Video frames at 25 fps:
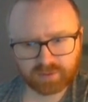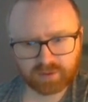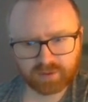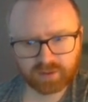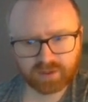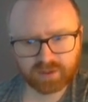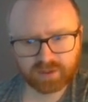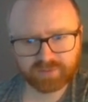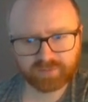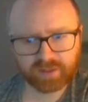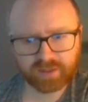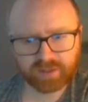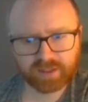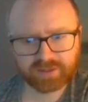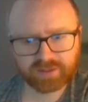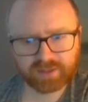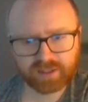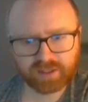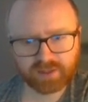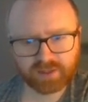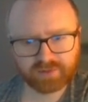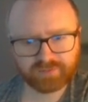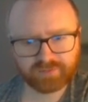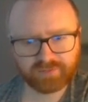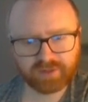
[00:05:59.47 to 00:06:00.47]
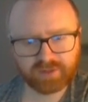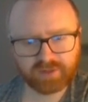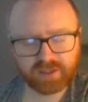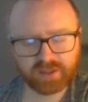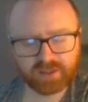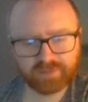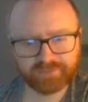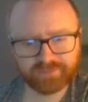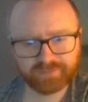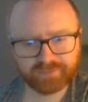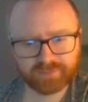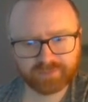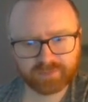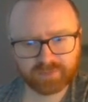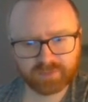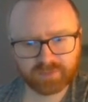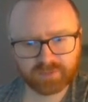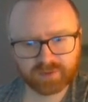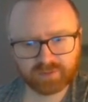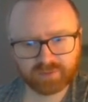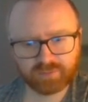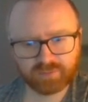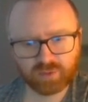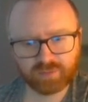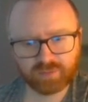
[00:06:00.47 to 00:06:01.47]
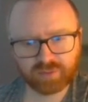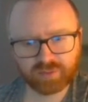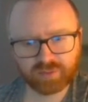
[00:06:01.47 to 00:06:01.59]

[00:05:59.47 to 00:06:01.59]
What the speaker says: Because if we get to h3, put